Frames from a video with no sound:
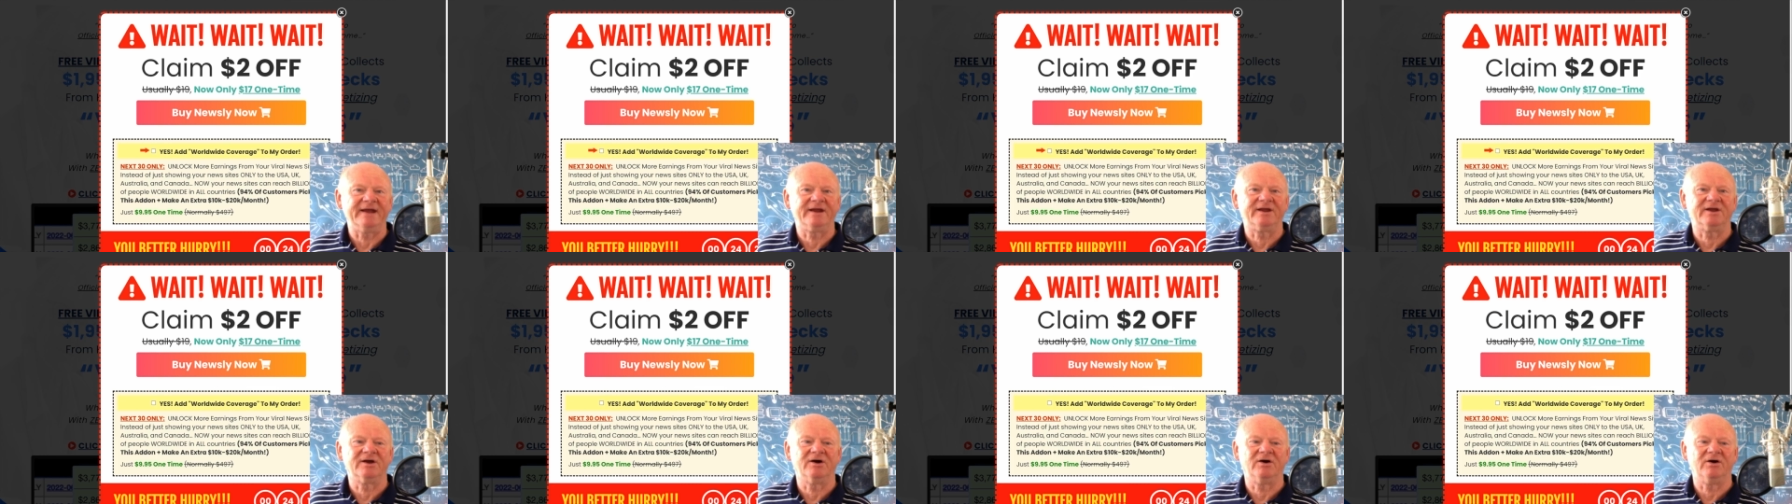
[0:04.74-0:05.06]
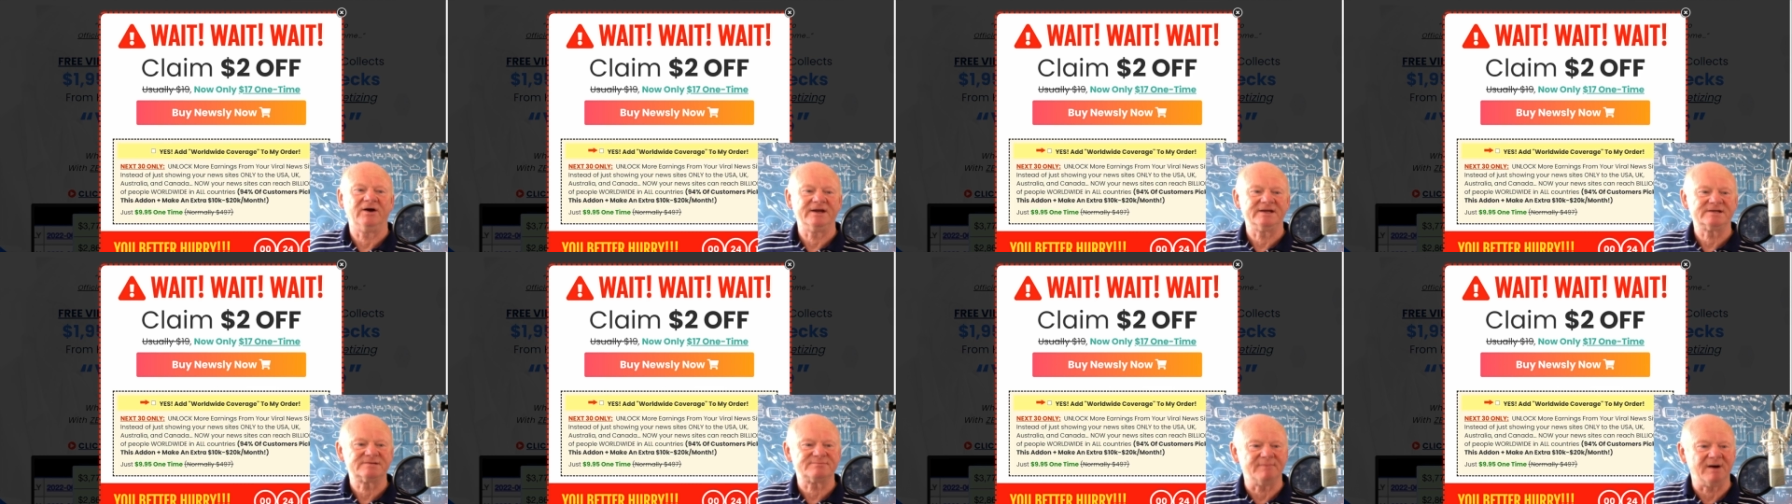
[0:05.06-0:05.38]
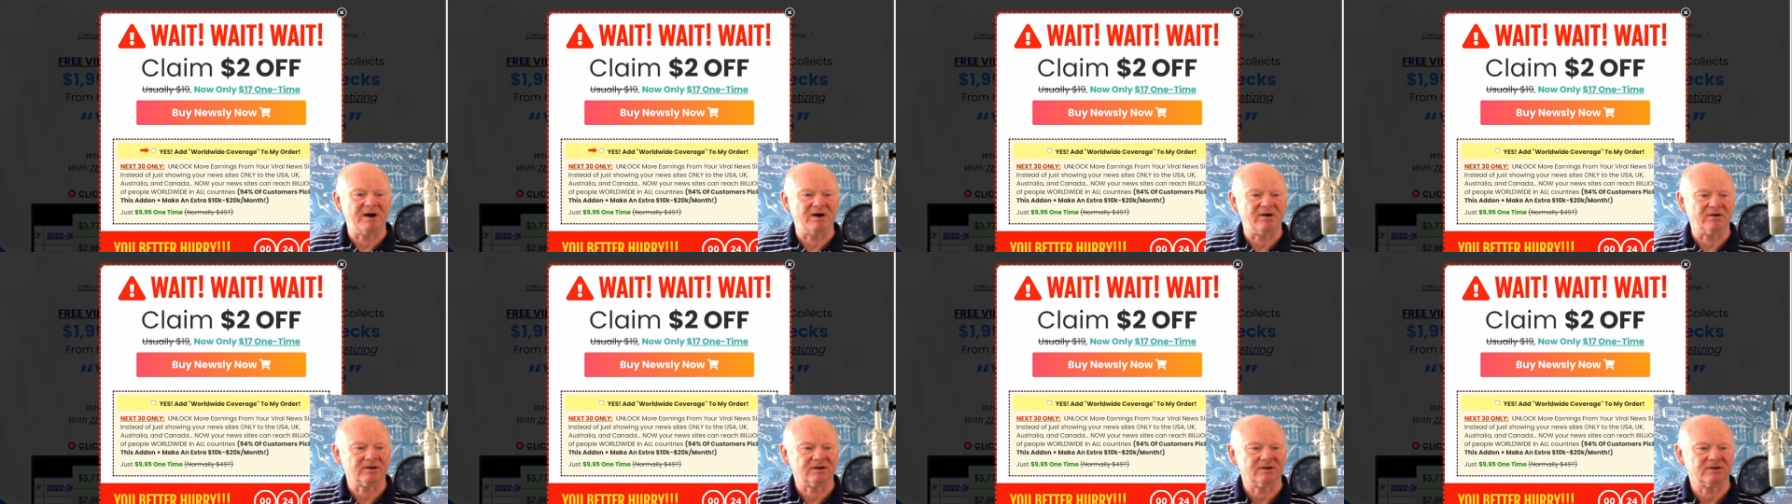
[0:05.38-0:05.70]
guys.
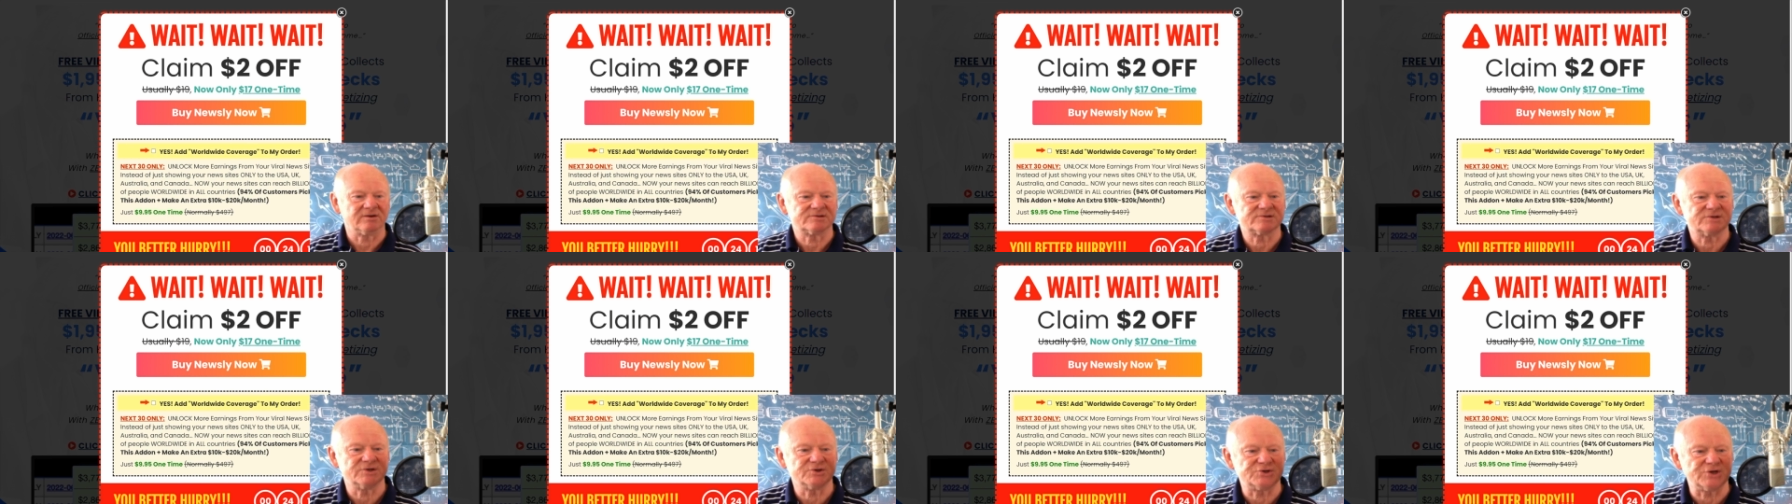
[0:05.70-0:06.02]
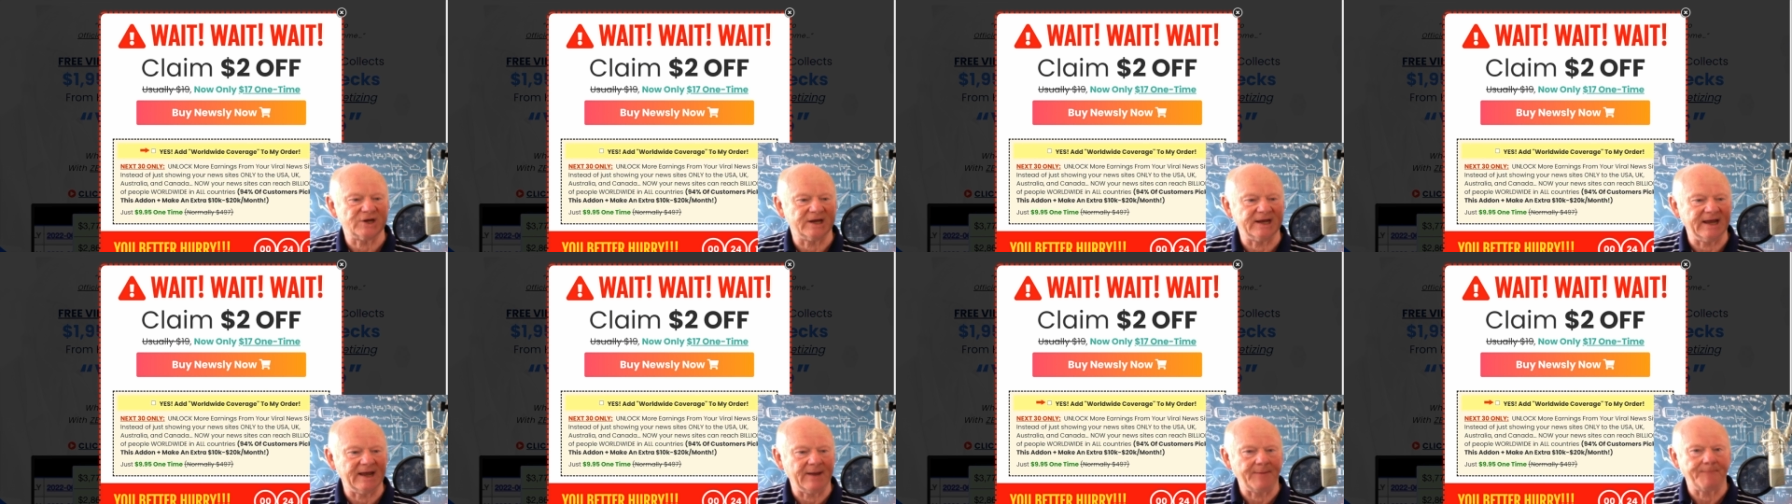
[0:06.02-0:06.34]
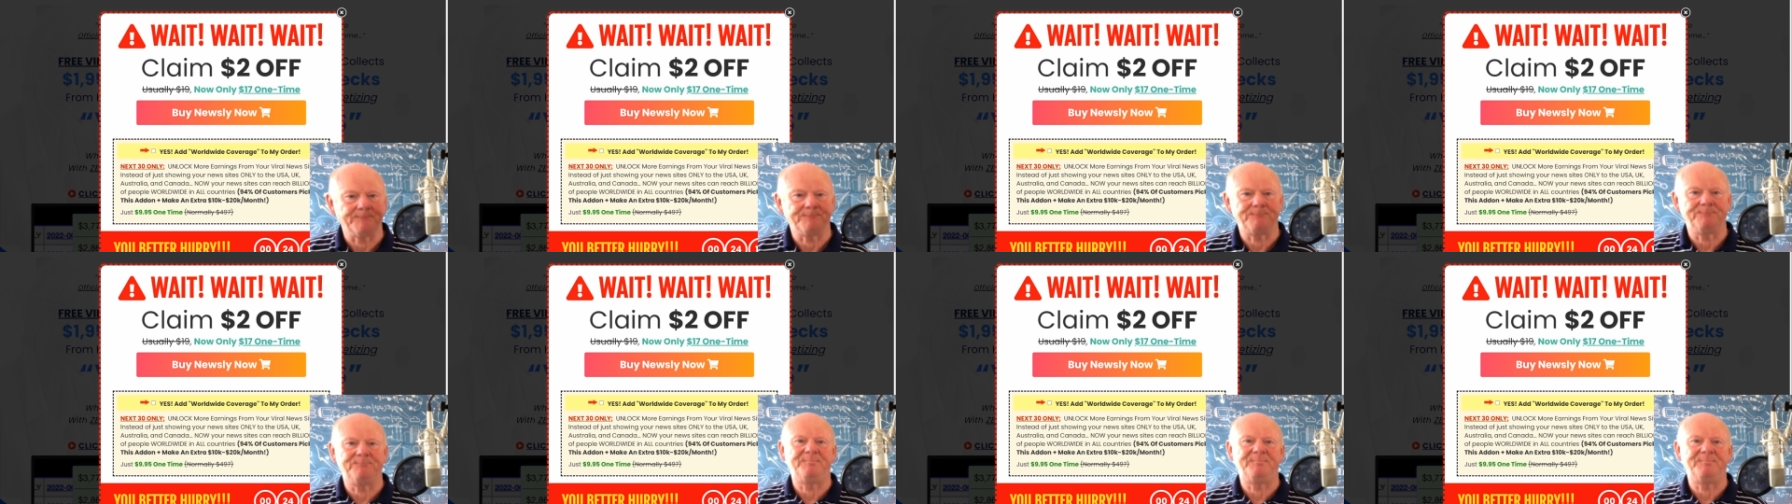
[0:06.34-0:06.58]
Mark Gossage here,